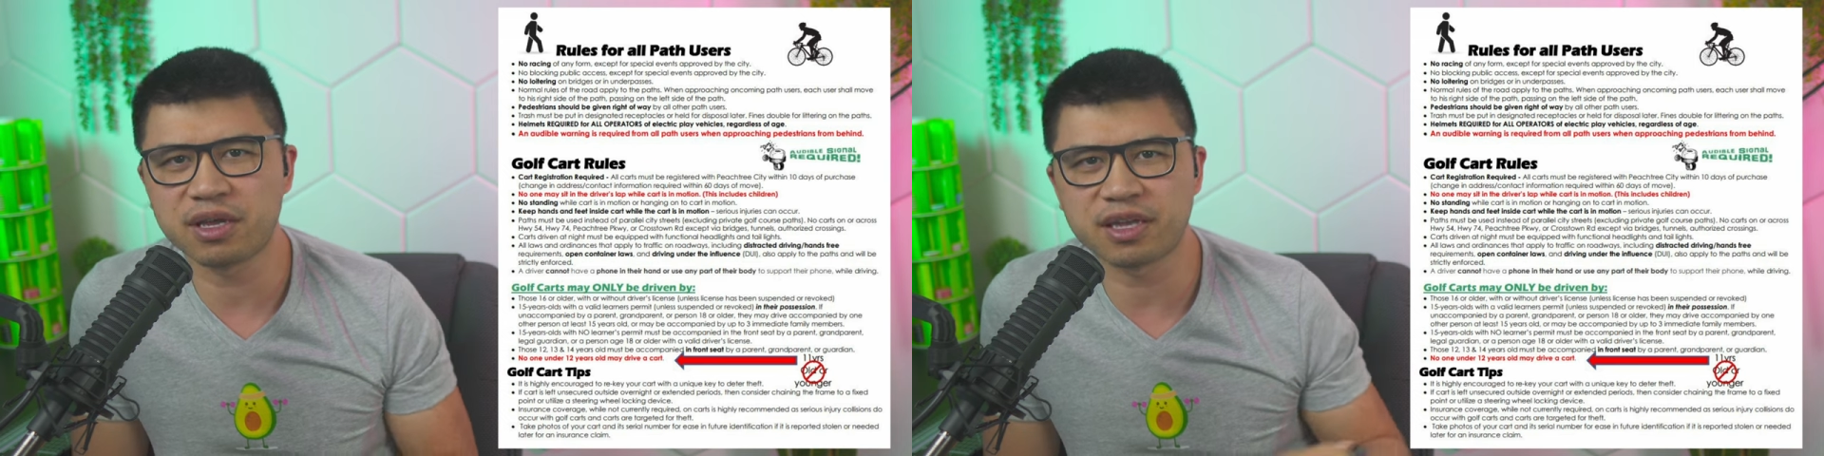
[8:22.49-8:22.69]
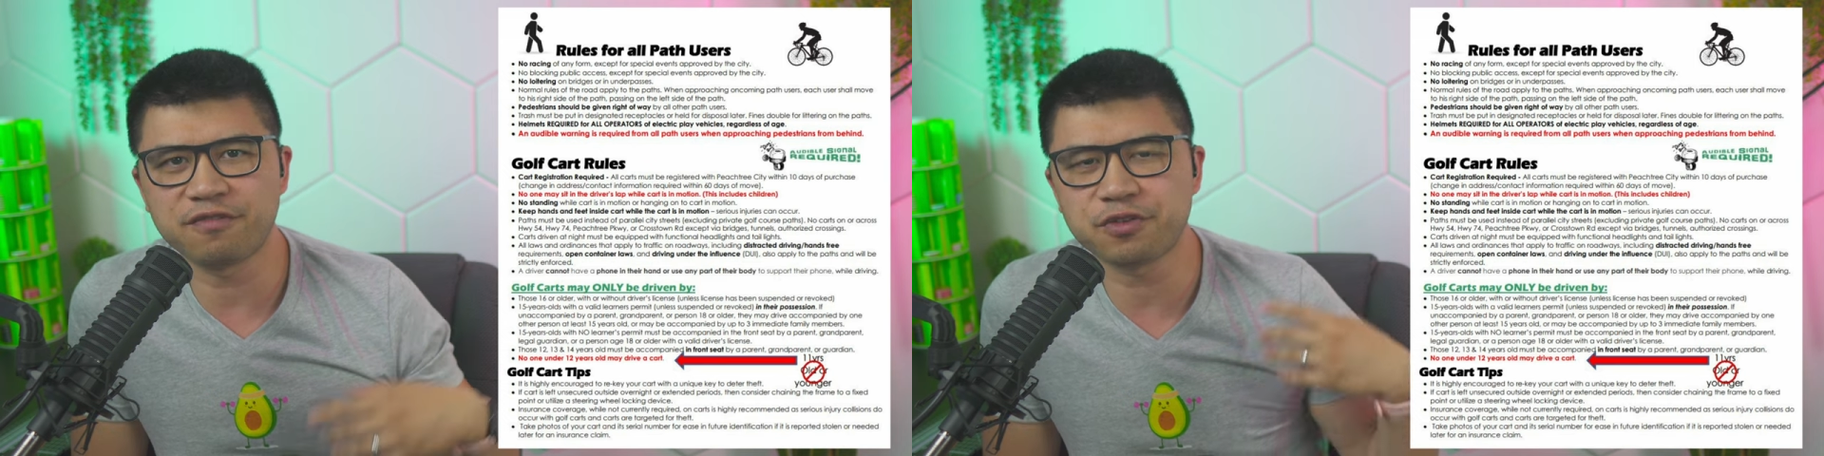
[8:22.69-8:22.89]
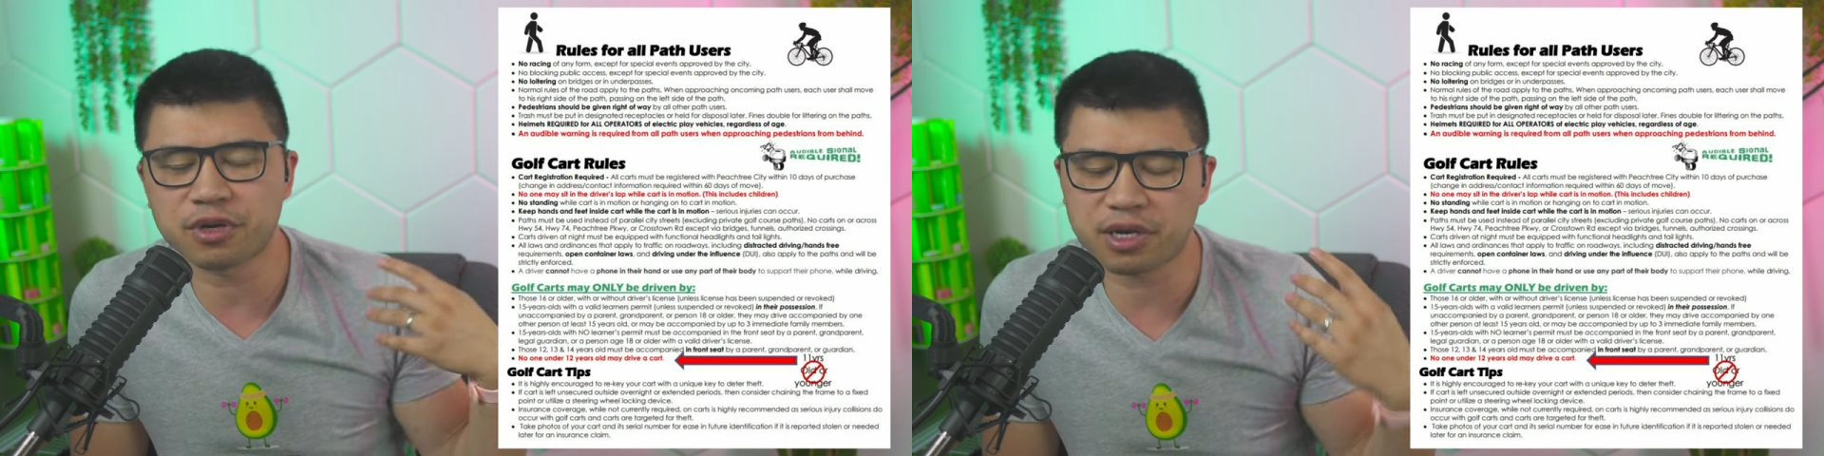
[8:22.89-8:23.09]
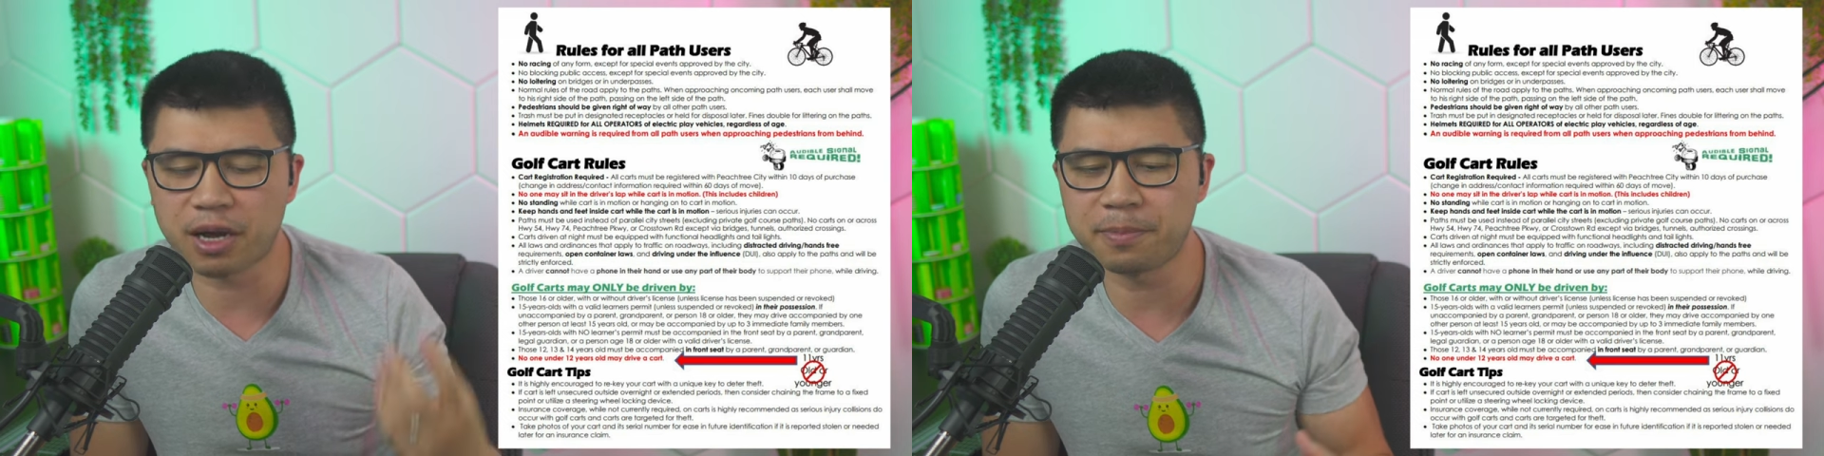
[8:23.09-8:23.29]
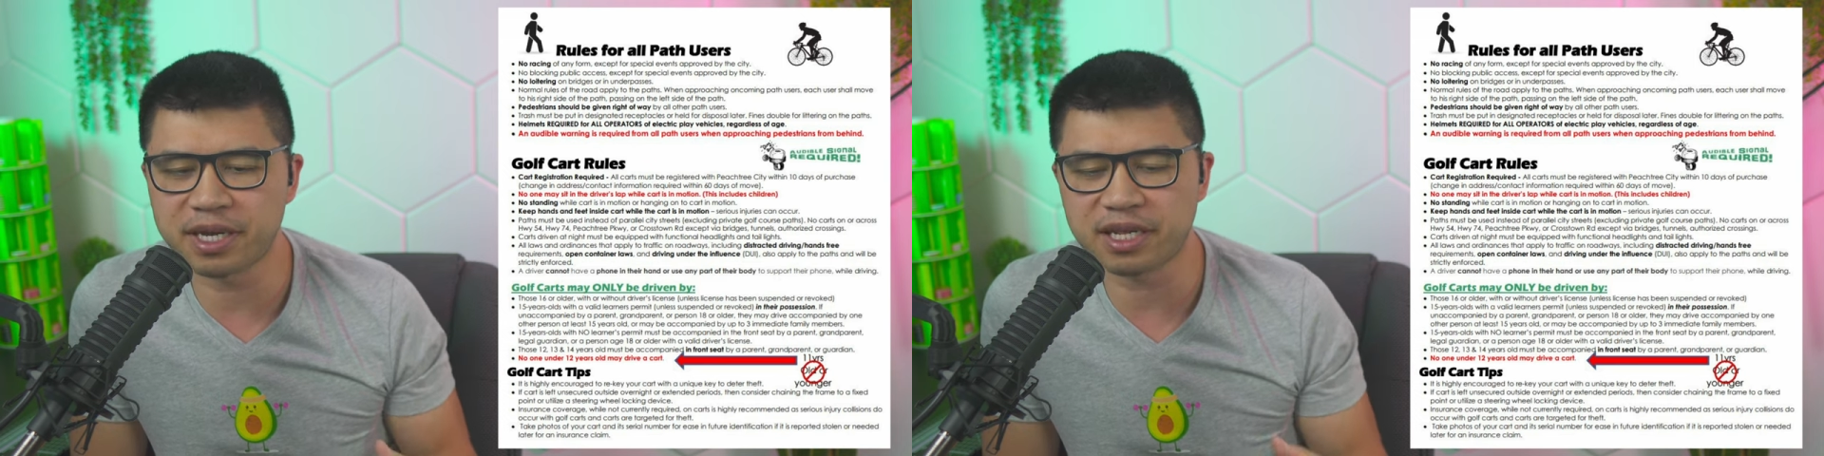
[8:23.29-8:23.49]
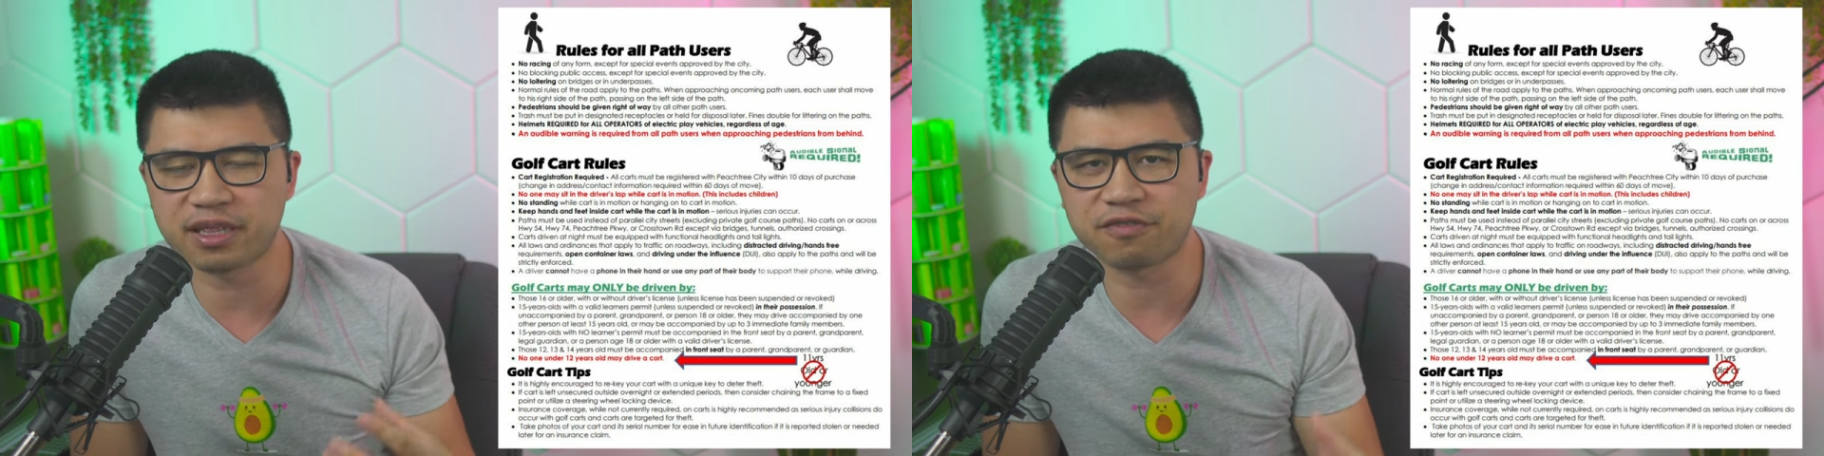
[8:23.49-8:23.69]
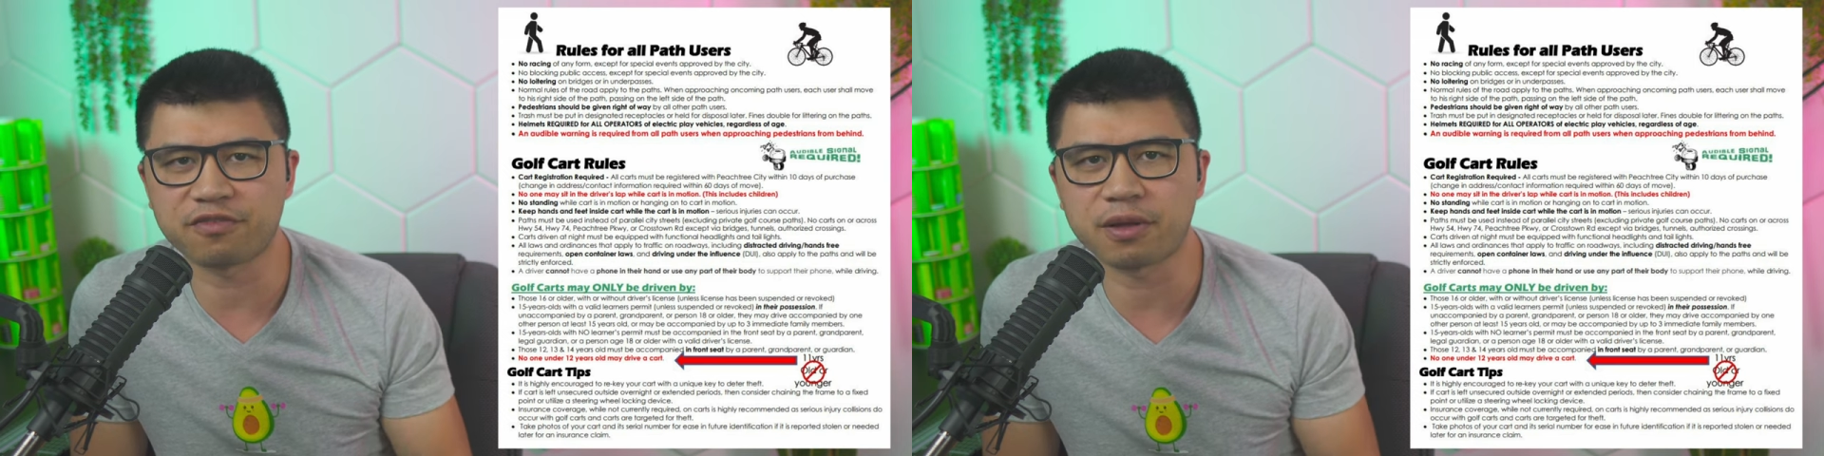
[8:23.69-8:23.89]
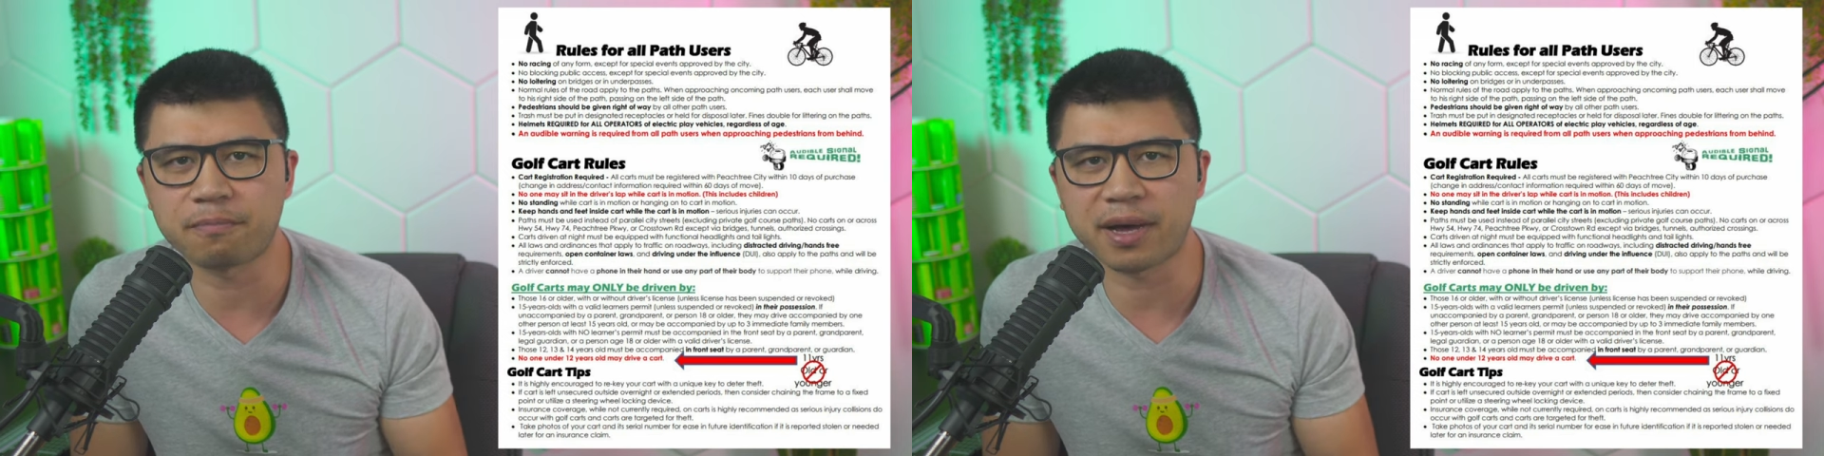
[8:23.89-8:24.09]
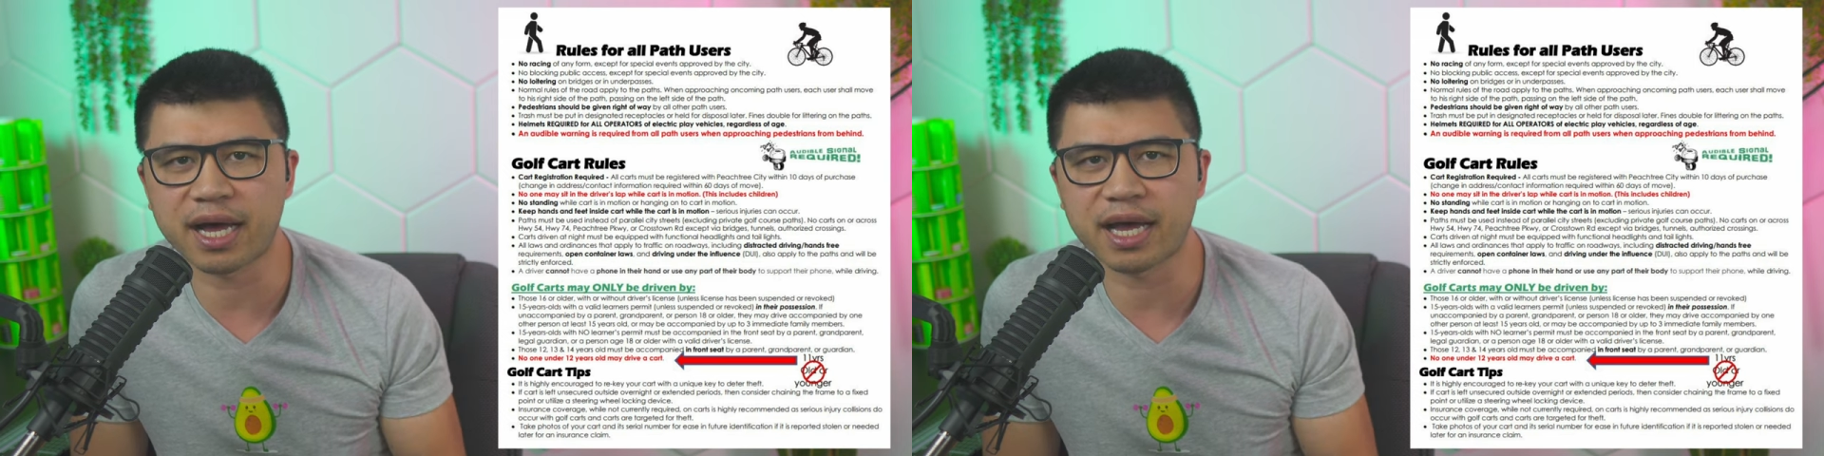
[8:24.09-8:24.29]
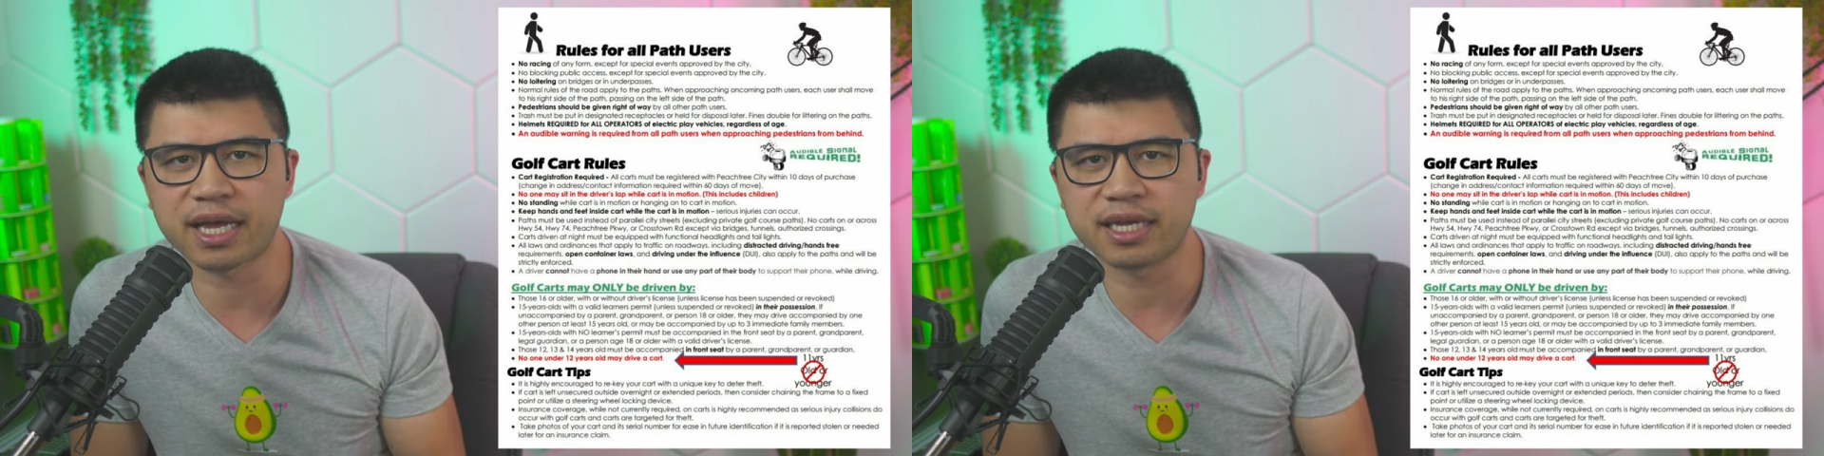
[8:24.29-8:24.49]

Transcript: if you're accompanied in the front by